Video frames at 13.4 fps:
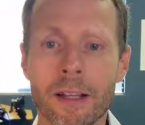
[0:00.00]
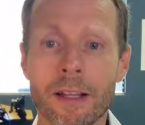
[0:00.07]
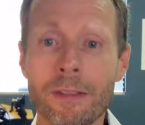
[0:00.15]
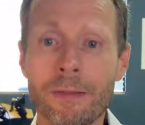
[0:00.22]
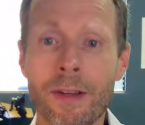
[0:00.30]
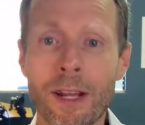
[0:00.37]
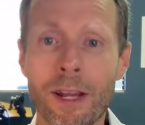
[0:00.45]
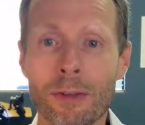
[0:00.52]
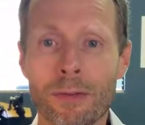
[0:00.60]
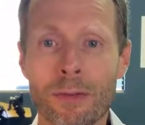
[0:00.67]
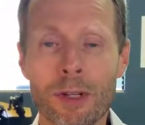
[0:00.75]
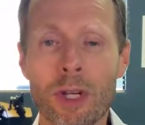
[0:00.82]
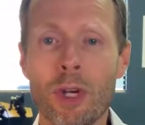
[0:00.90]
This video is
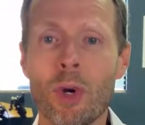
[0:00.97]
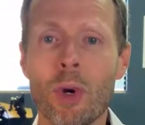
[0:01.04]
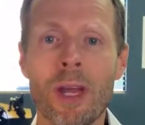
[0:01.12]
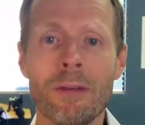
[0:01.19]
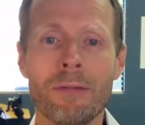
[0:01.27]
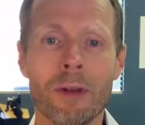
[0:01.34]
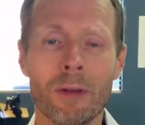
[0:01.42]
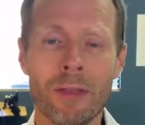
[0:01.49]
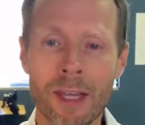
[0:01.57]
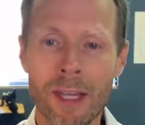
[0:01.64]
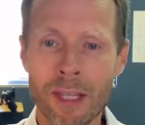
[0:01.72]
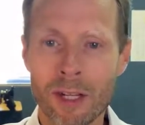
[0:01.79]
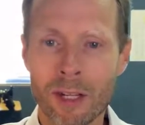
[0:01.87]
for you if you're
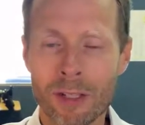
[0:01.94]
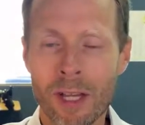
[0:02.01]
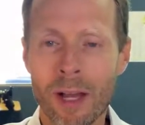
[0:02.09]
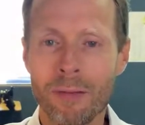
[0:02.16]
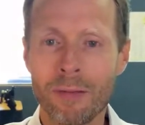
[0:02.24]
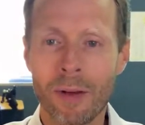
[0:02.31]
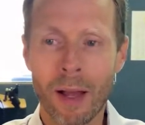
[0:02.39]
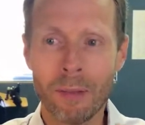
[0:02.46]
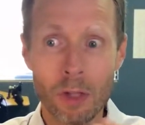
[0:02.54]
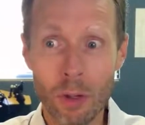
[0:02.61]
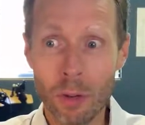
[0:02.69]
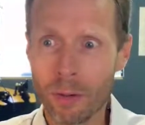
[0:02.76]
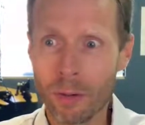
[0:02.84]
thinking to yourself, I'm
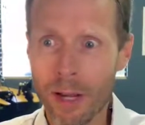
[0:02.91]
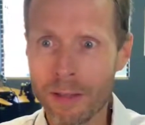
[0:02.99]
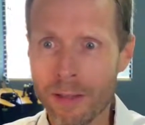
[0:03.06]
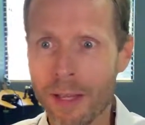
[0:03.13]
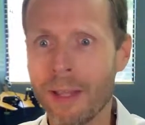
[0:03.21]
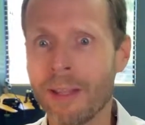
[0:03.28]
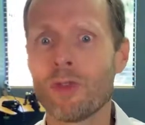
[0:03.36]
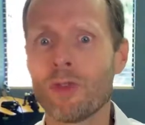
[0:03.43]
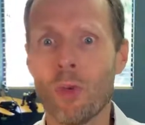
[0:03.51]
doing the right things.